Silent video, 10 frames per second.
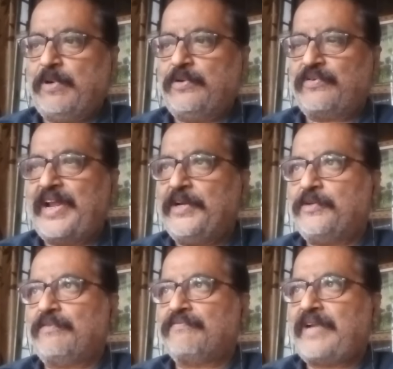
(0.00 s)

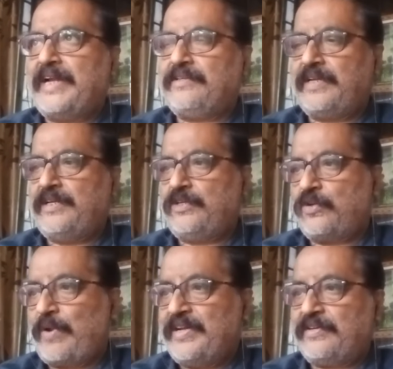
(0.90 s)
portrait of
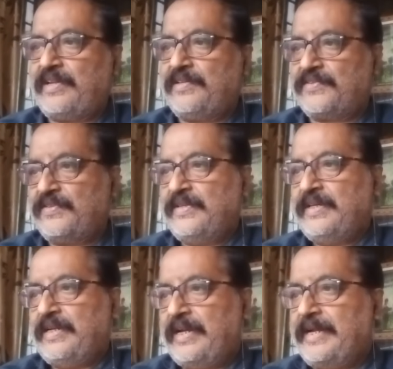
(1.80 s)
1920s
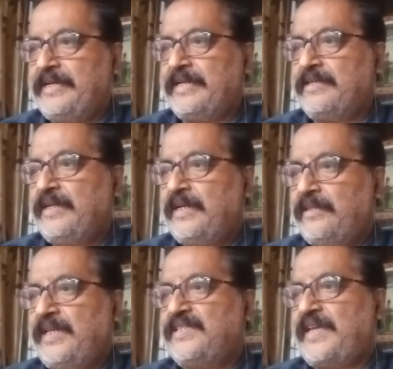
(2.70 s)
London.
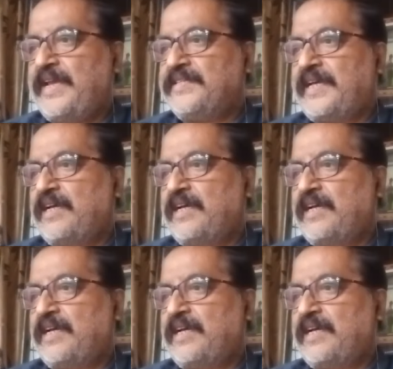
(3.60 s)
This is